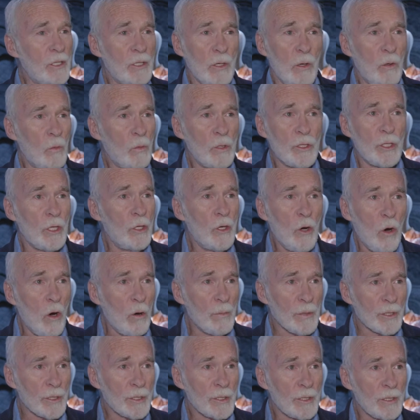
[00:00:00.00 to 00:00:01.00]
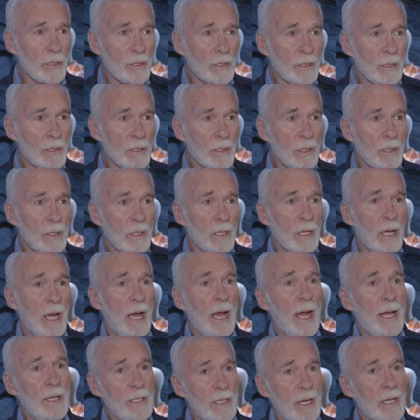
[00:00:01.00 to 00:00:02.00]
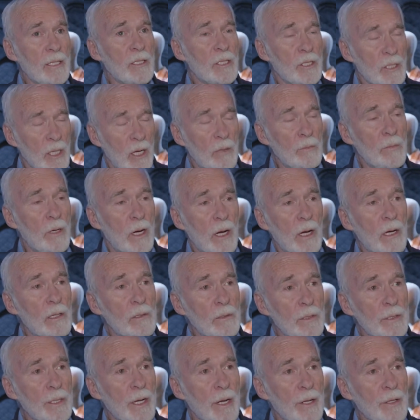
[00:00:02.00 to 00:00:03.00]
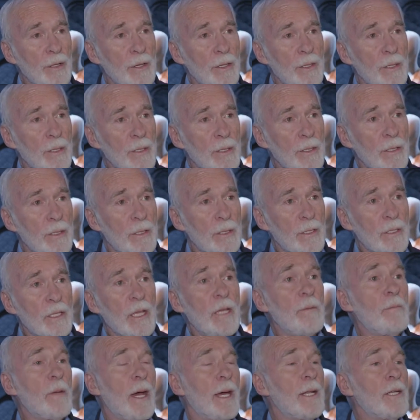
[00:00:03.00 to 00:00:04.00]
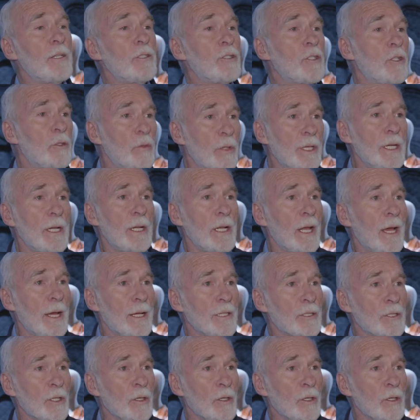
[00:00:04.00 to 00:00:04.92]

was enormous. And yet somehow or another, they managed to realize